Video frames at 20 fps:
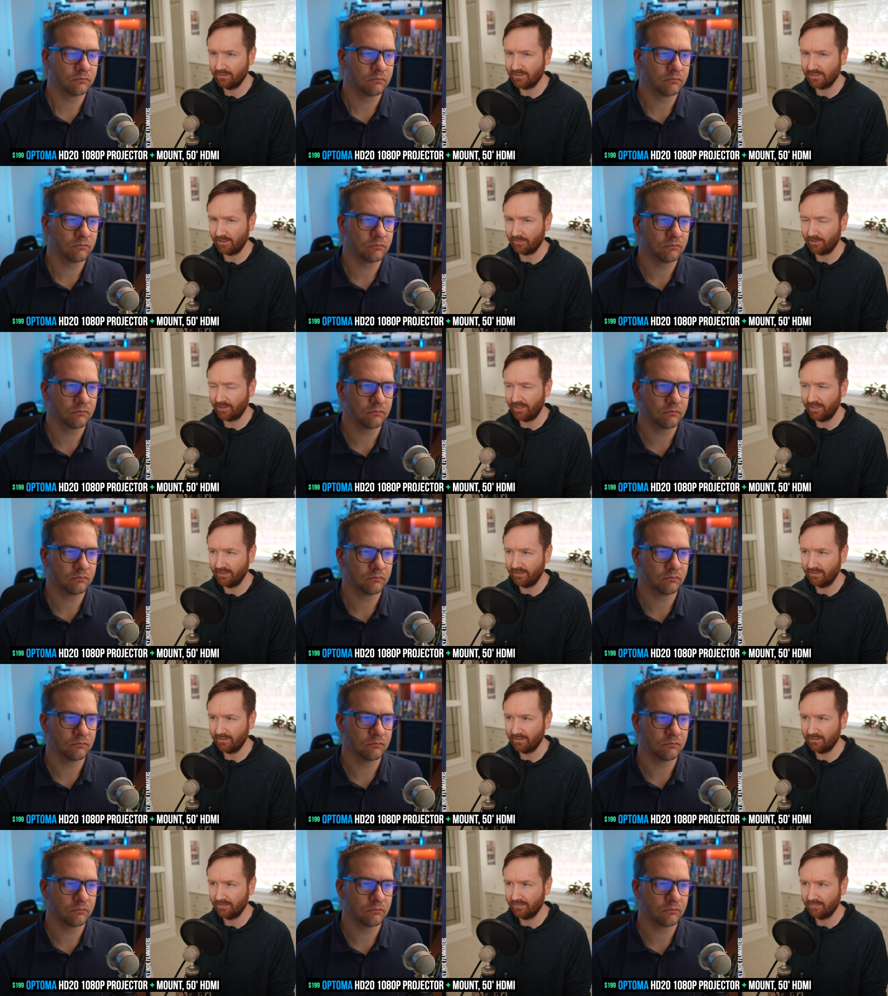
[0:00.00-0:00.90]
Speaker 1: Is that right?
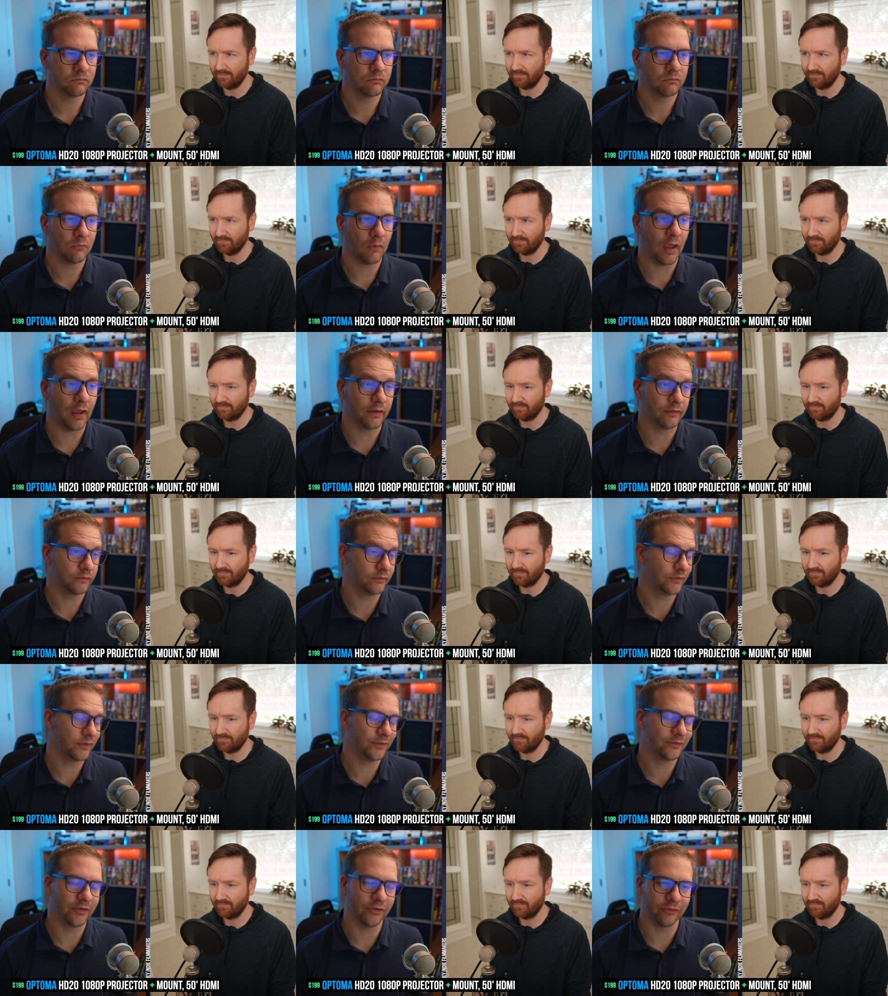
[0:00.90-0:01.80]
I
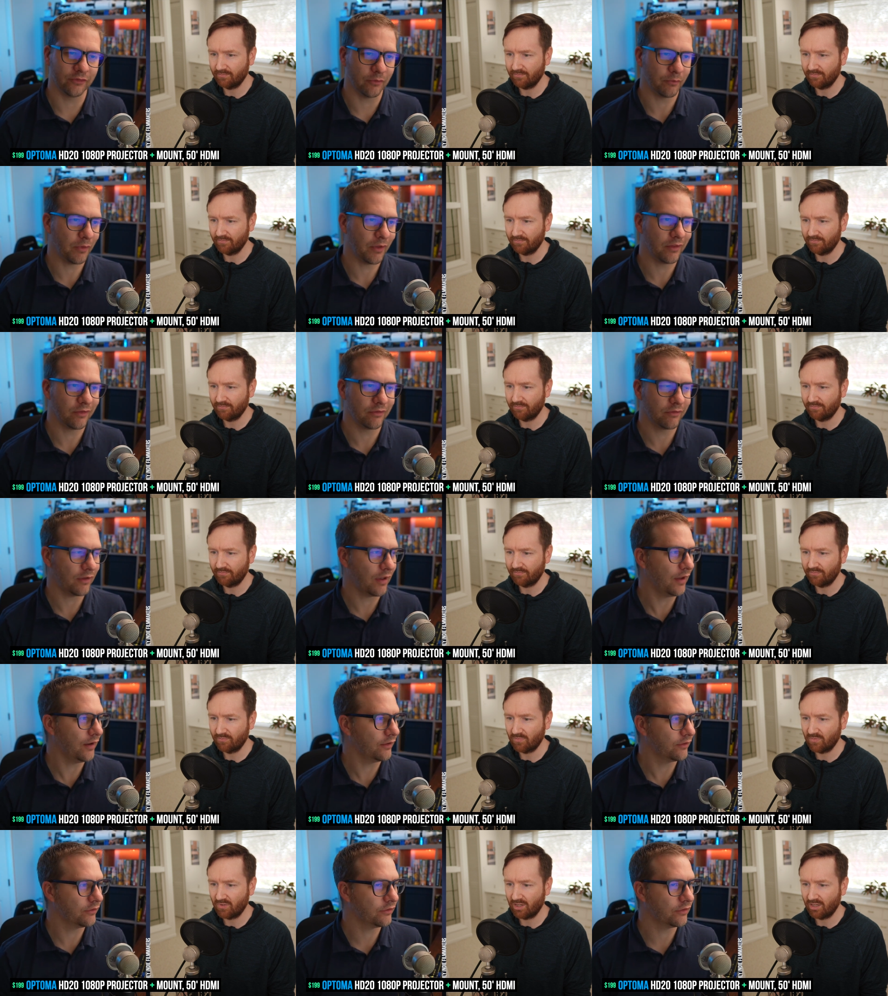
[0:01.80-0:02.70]
it just depends.
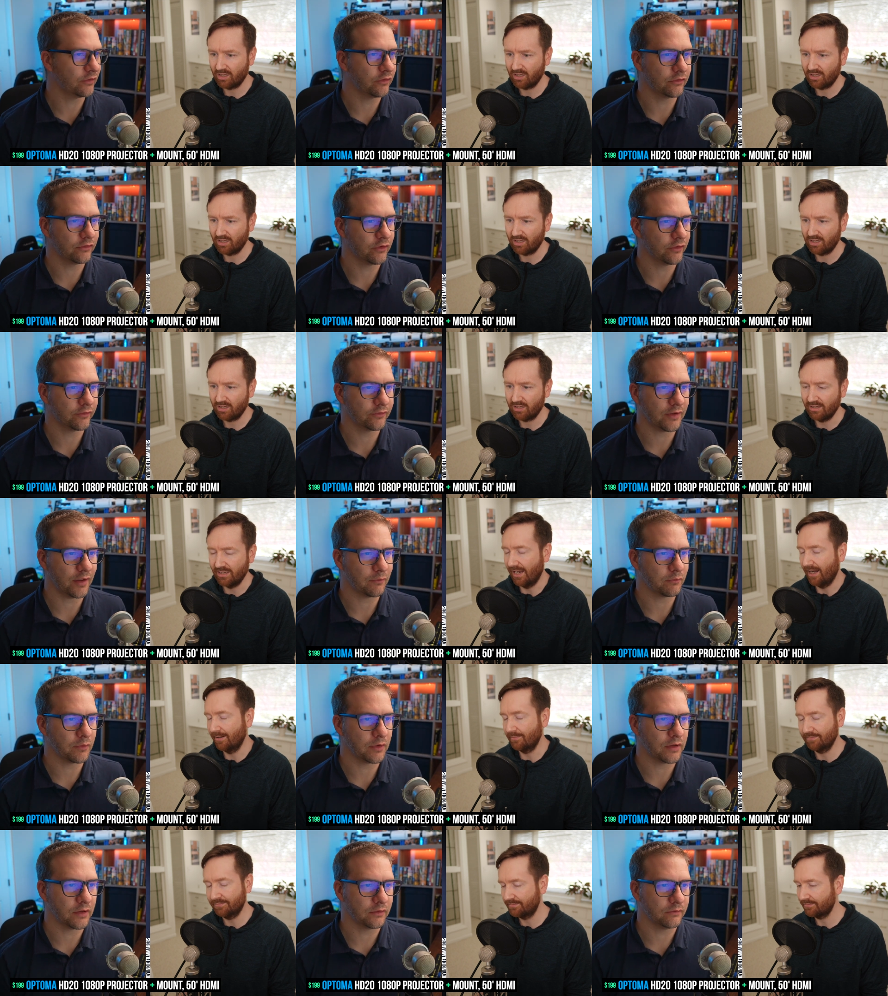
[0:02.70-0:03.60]
I honestly don't know off the top yeah.
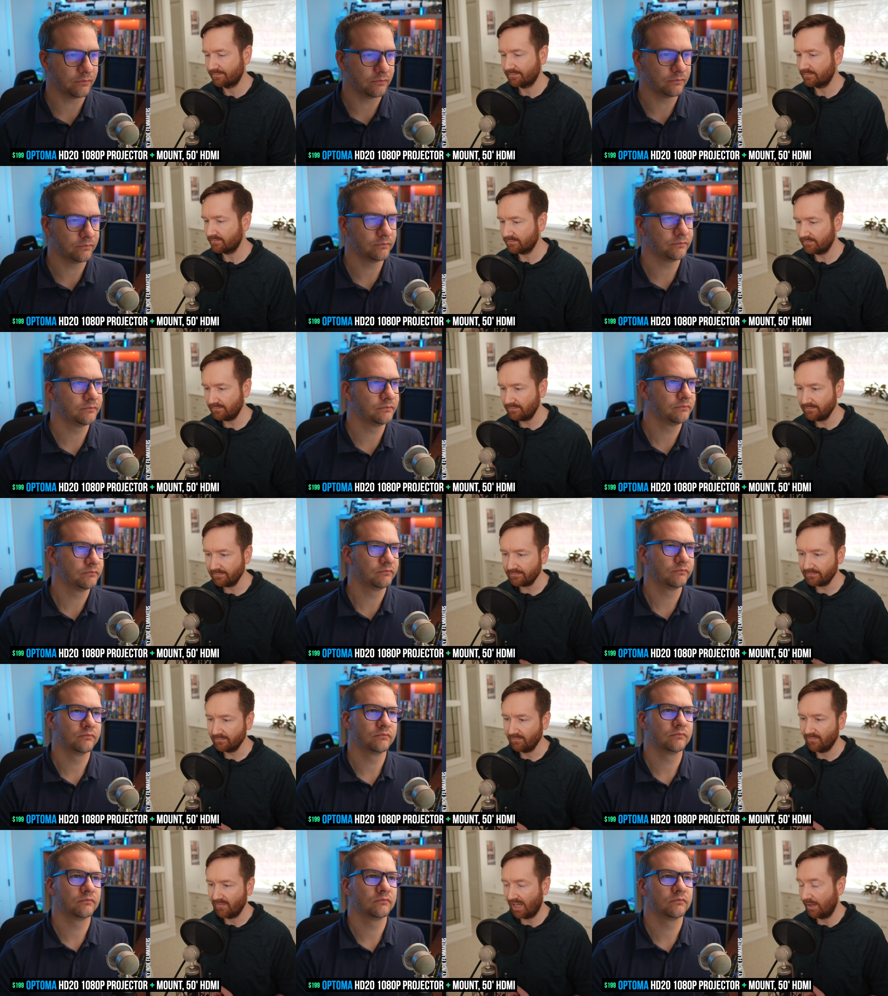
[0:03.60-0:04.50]
of my head.
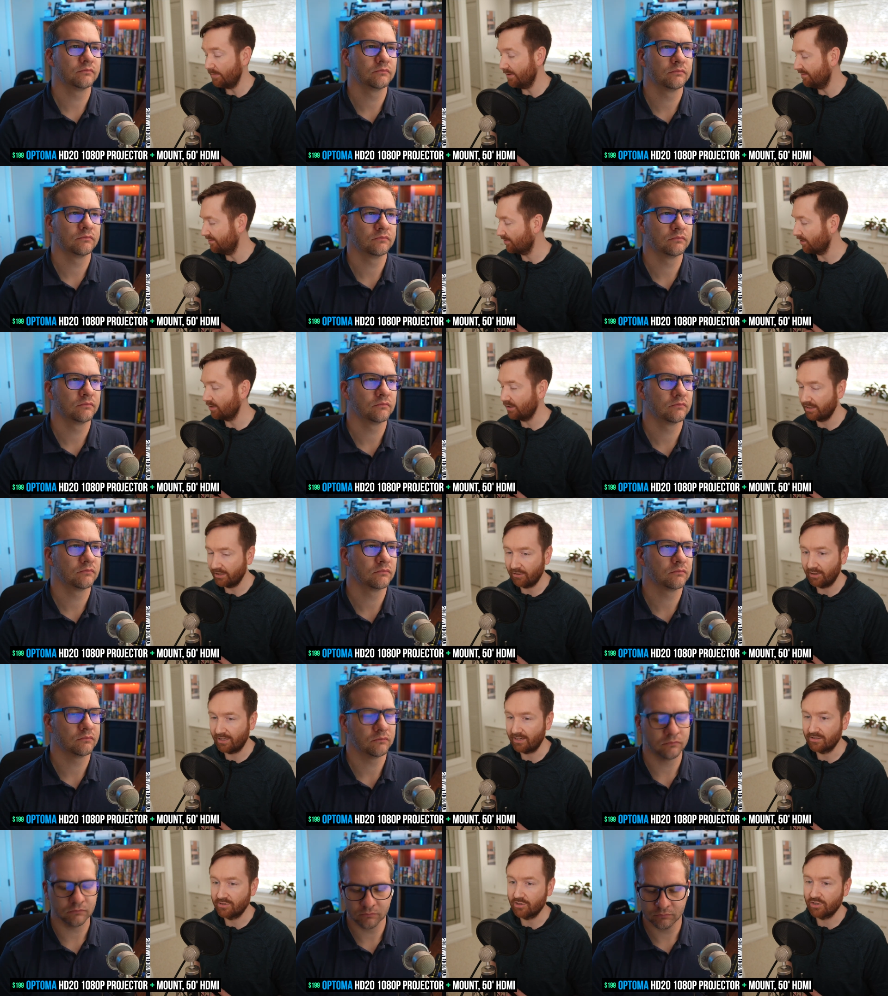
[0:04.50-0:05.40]
I mean, for all I know,
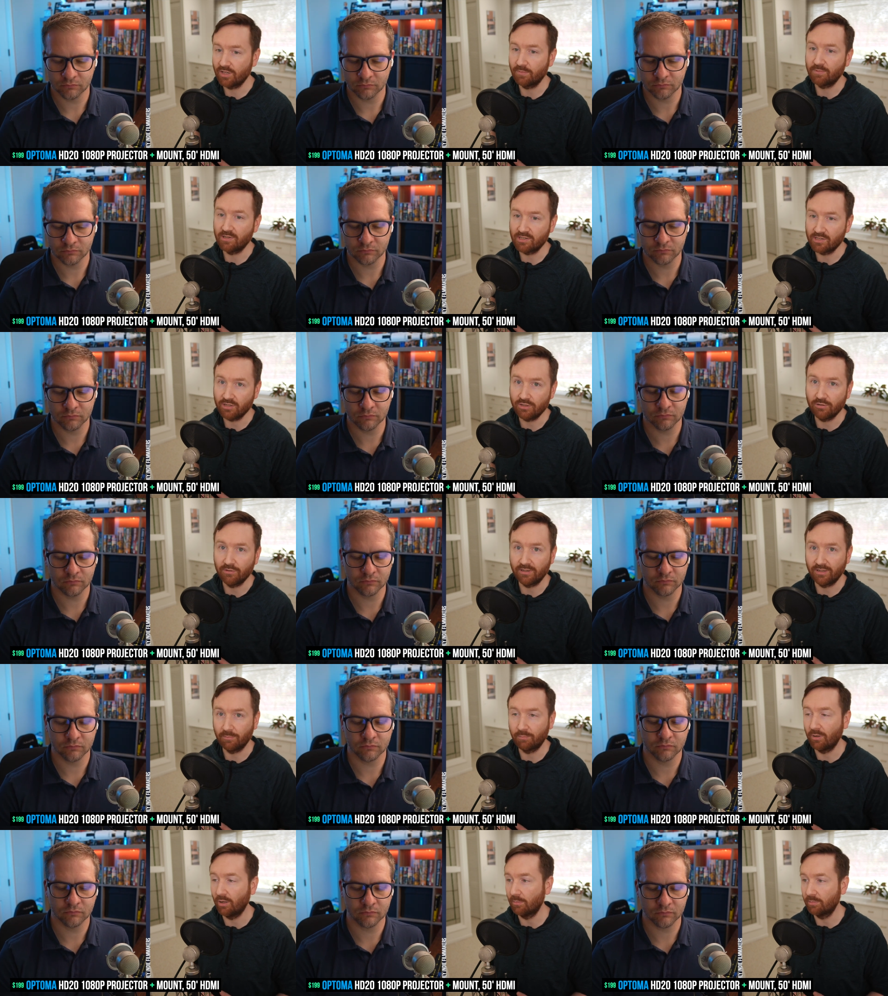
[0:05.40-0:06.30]
I could ship this to you
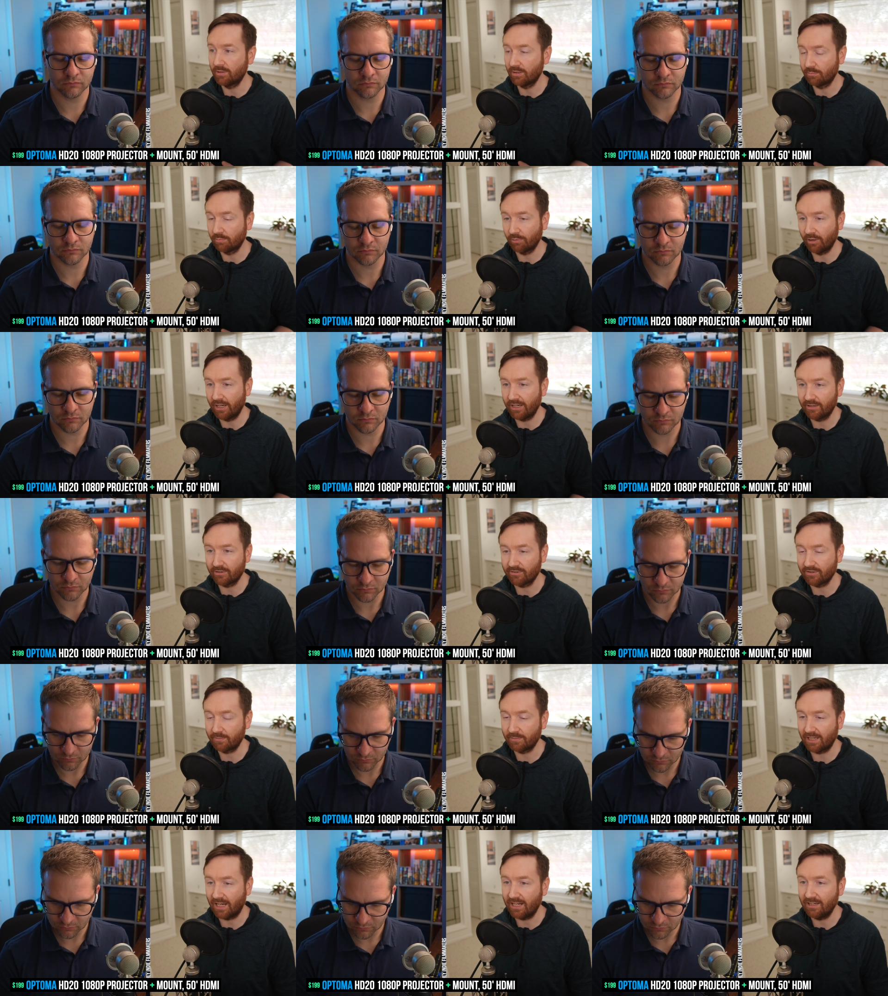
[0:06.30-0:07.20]
and the bulb could break or
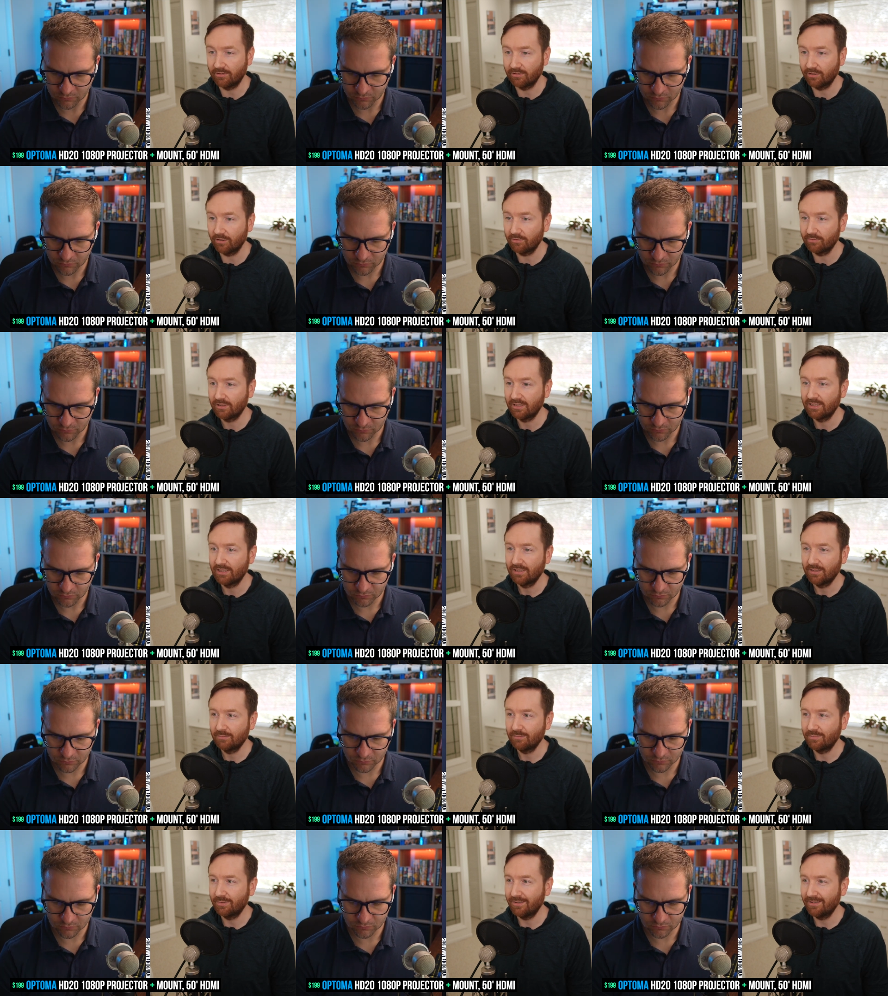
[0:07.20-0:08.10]
something. I don't know,
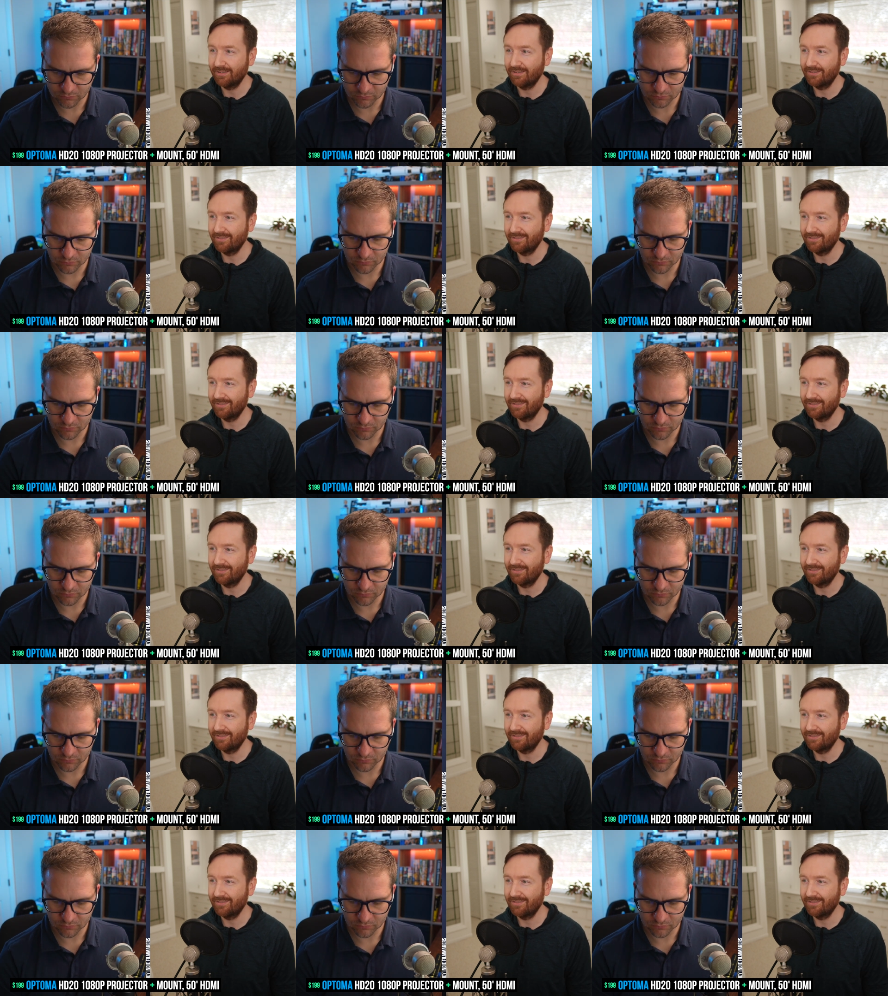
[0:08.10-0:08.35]
but